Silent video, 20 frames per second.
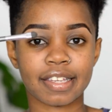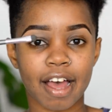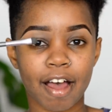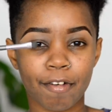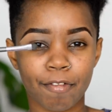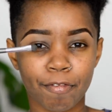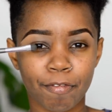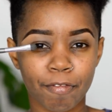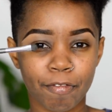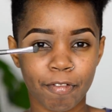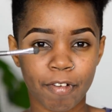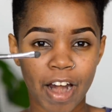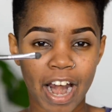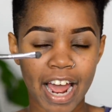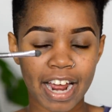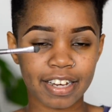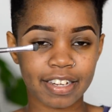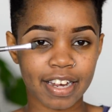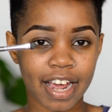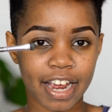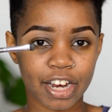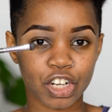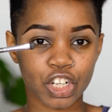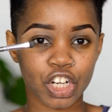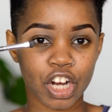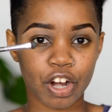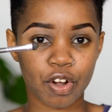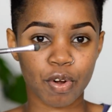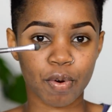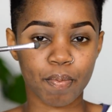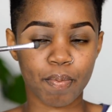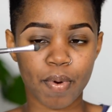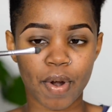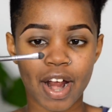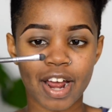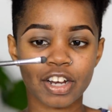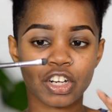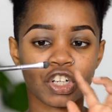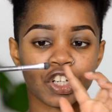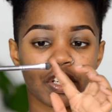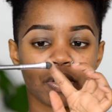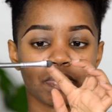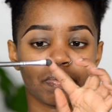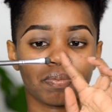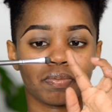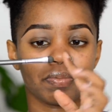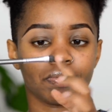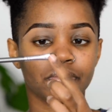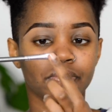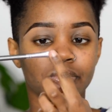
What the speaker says: a flat eyeshadow brush.